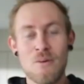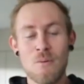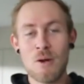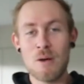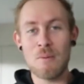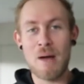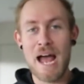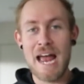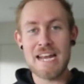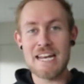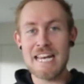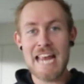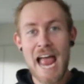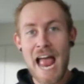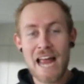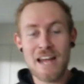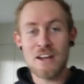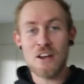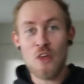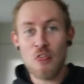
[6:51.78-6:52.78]
What am I, a
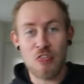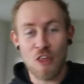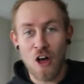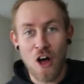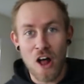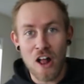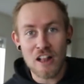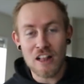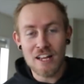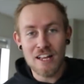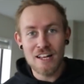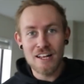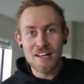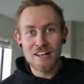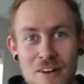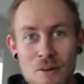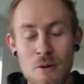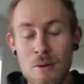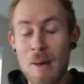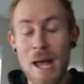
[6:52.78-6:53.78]
Neanderthal?
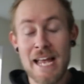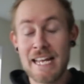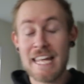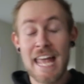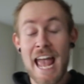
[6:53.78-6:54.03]
What am I, a